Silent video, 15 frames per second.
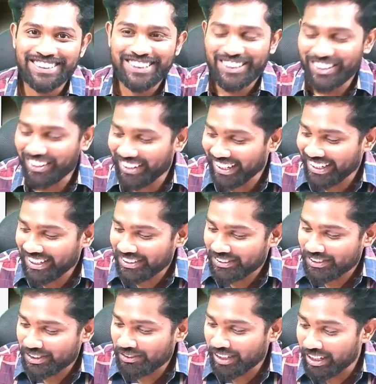Okay,
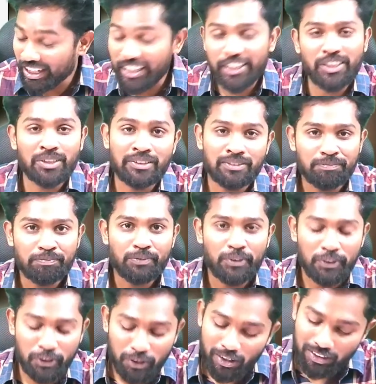so we're ready to
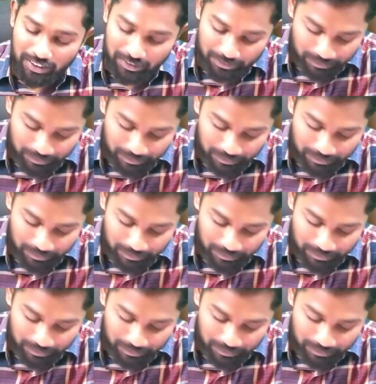rock.